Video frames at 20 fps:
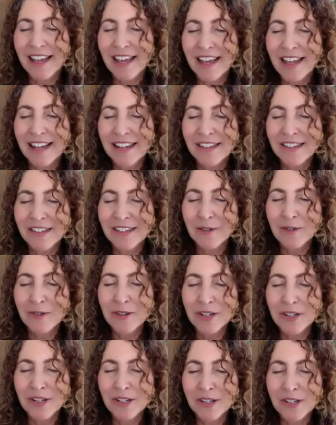And so
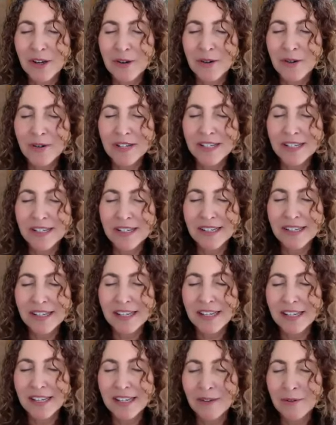just
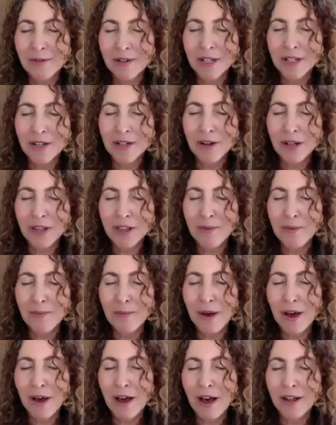noticing when you're at the
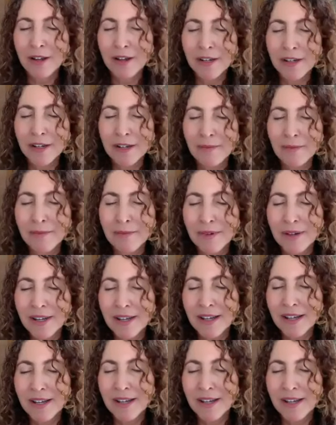bottom